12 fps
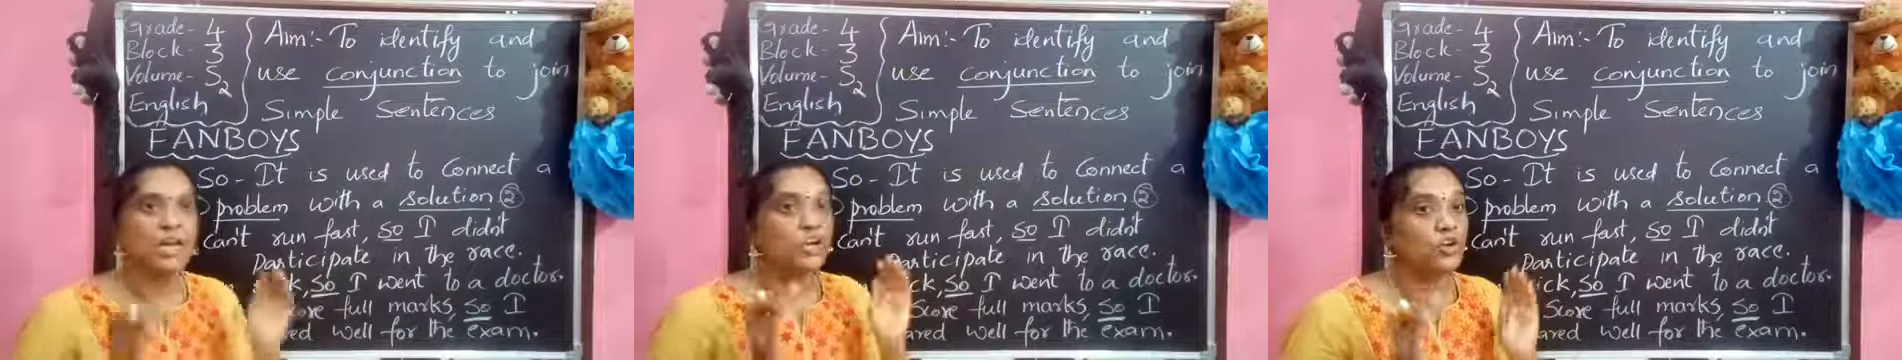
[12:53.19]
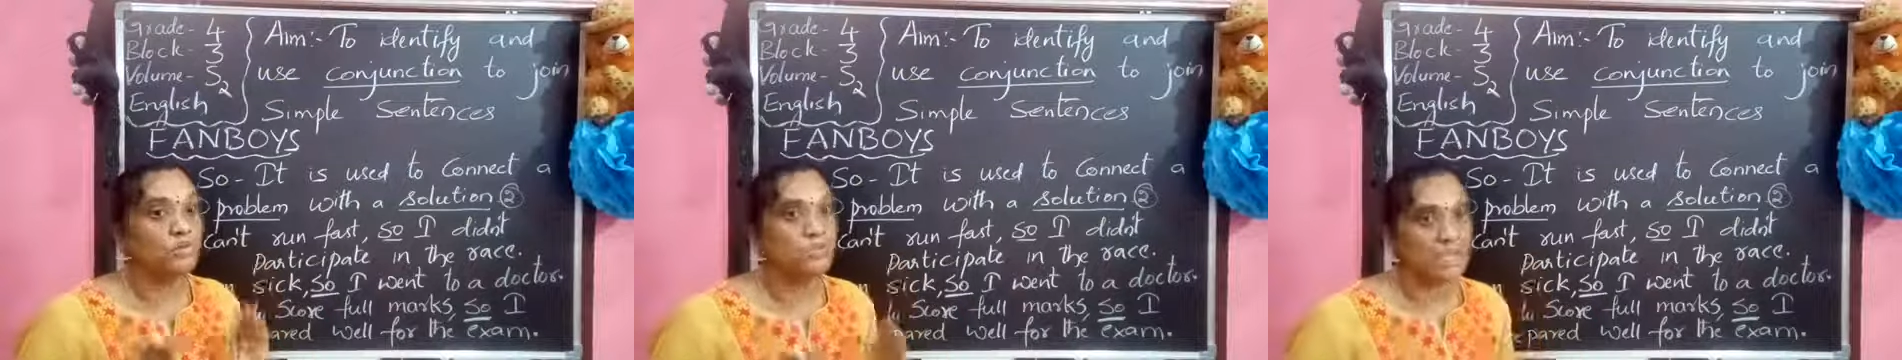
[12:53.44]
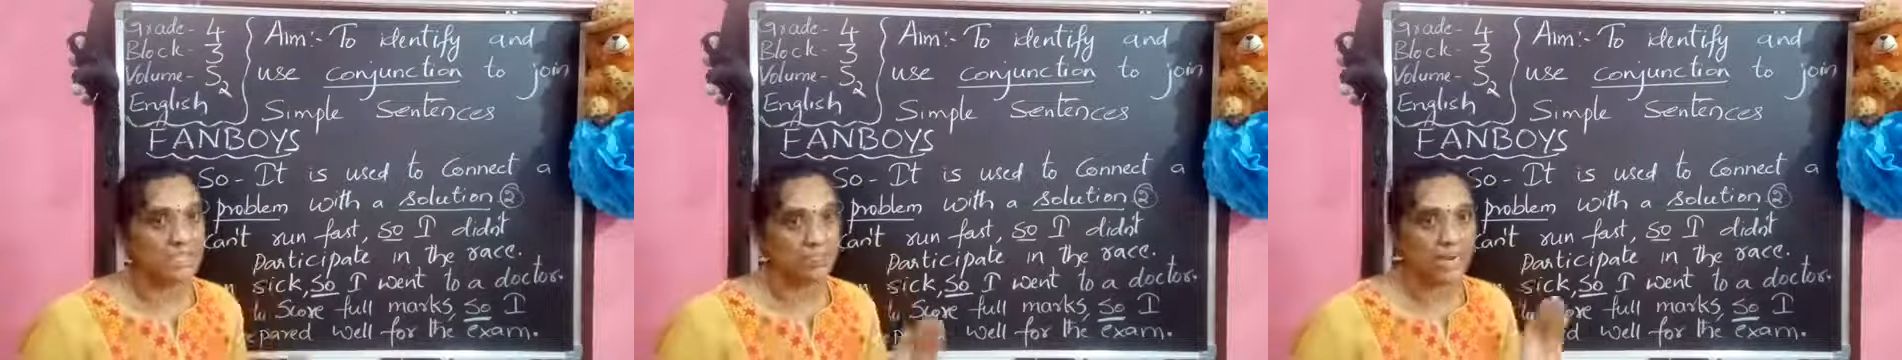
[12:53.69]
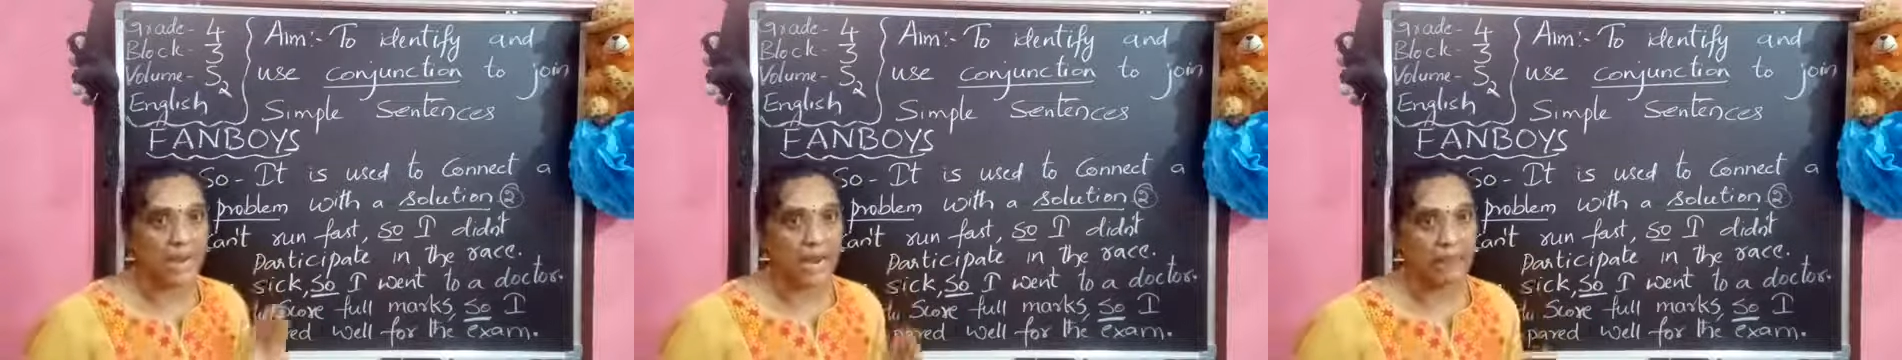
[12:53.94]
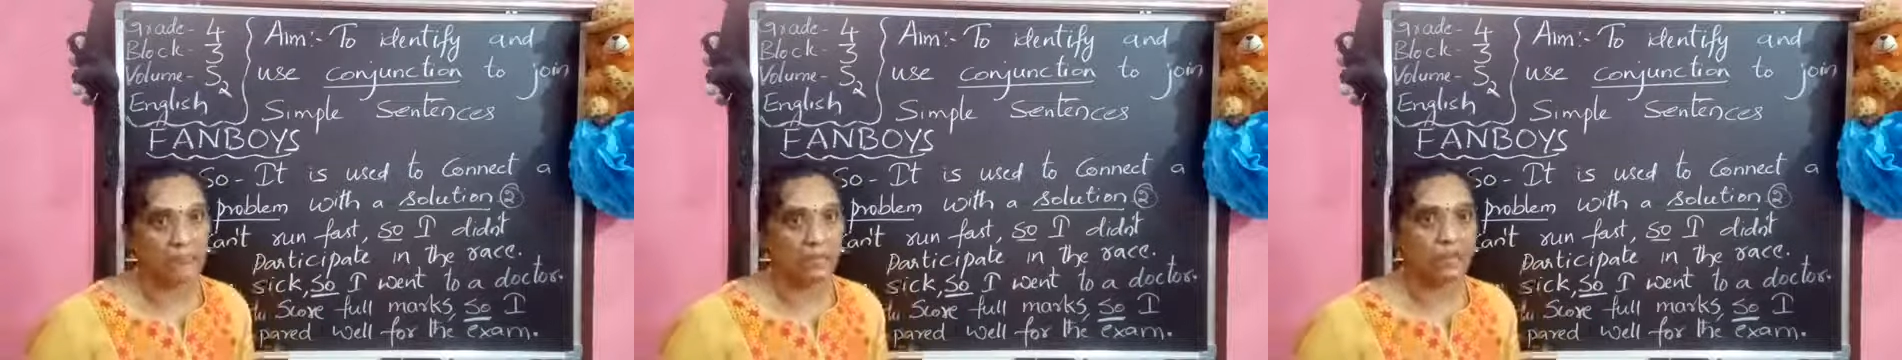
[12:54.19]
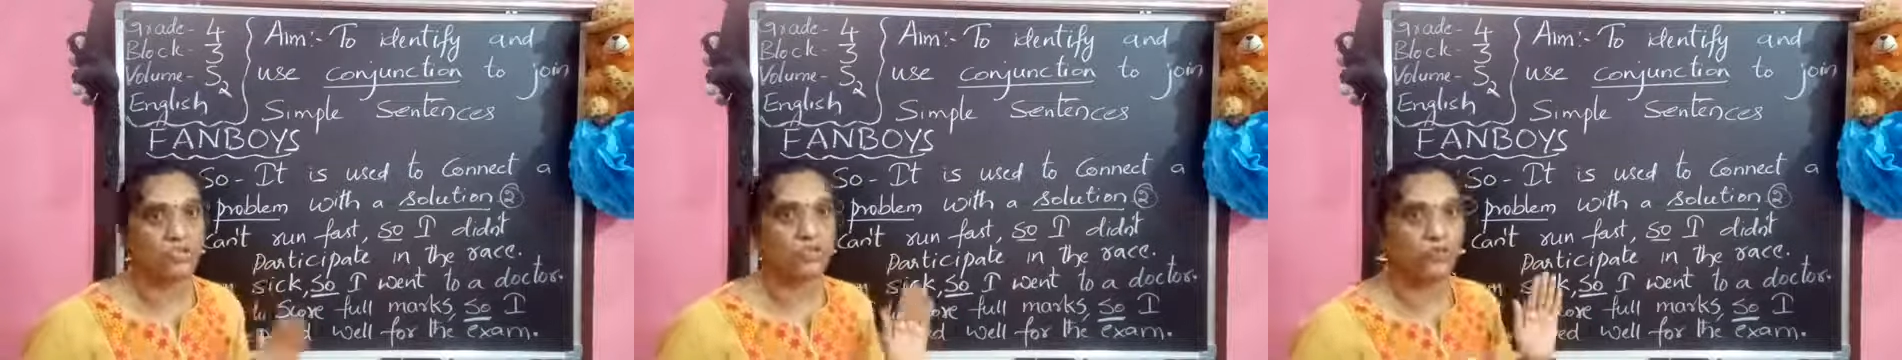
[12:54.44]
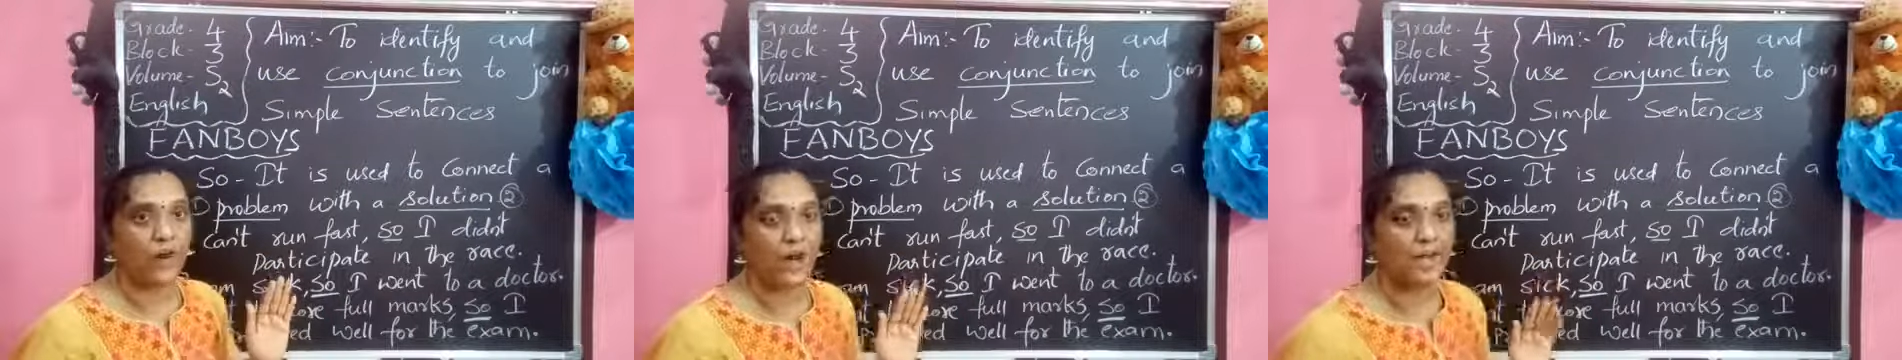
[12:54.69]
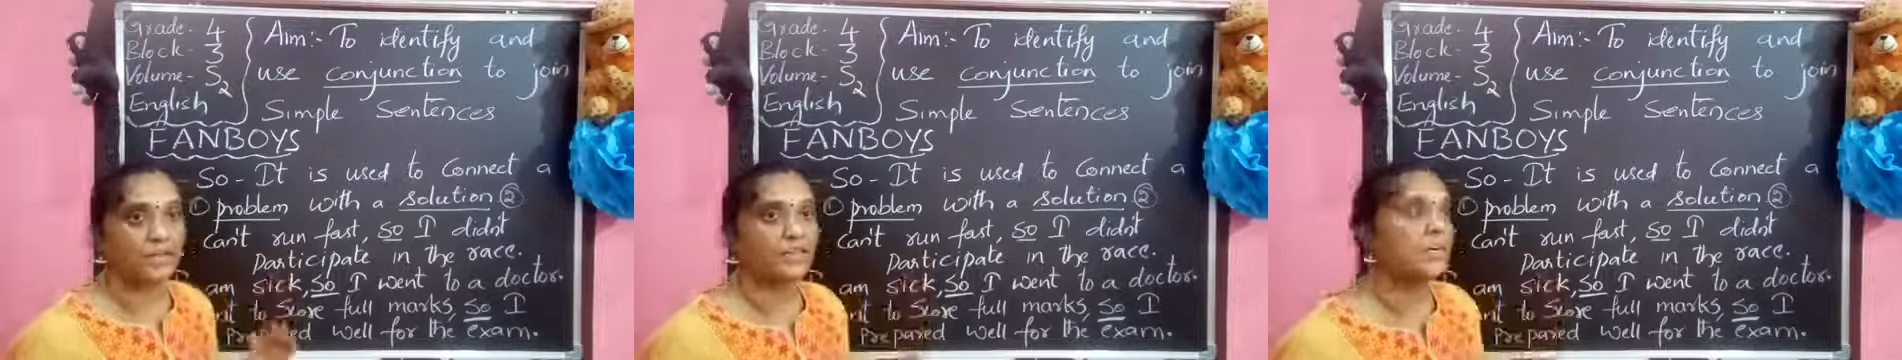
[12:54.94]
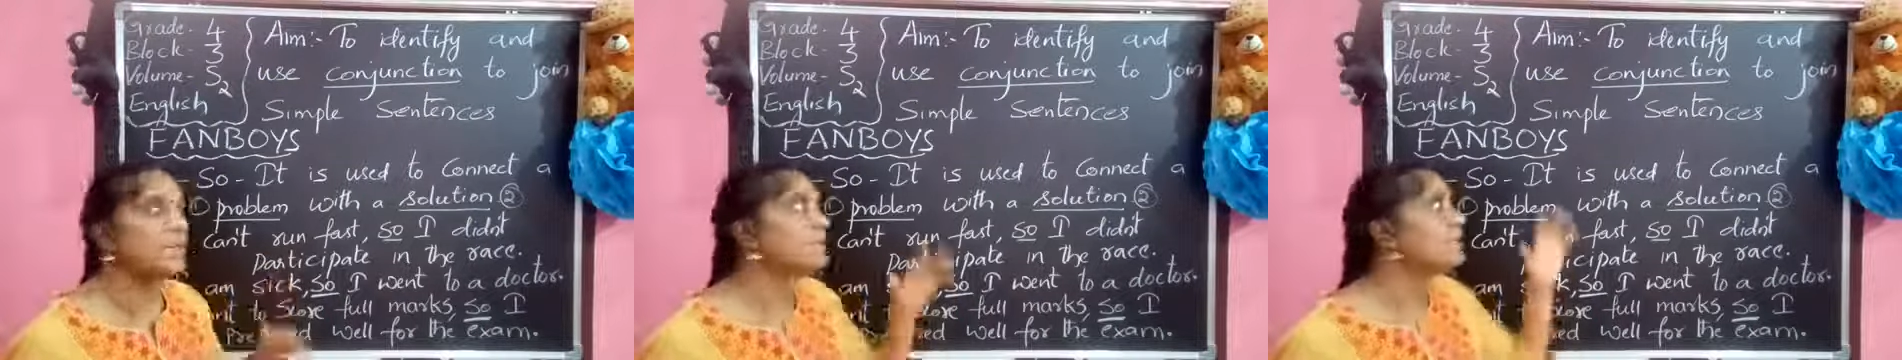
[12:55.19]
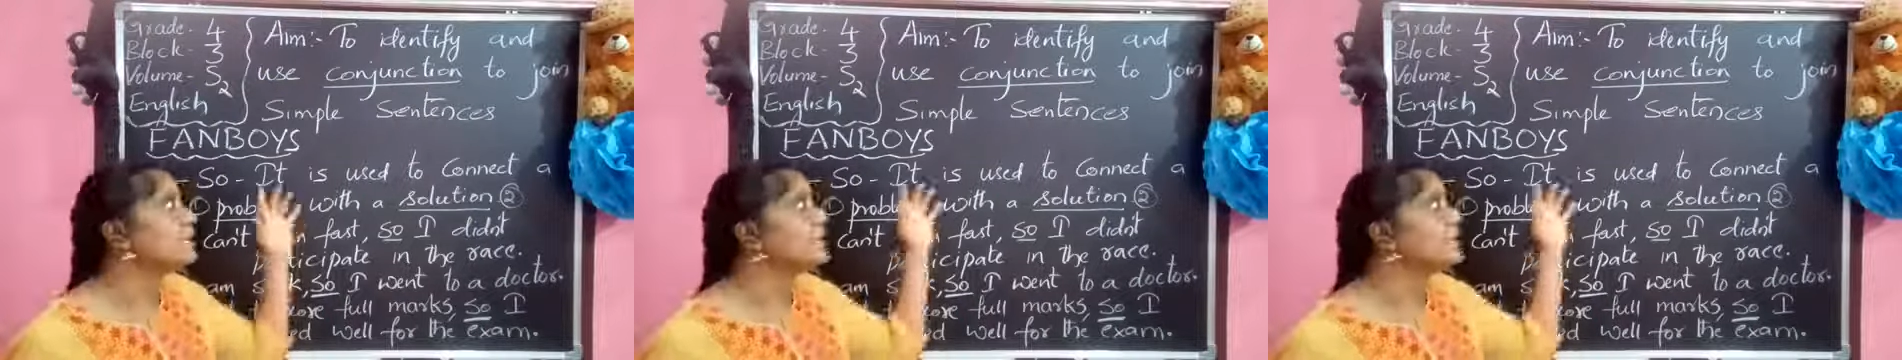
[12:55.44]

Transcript: you must be able to find that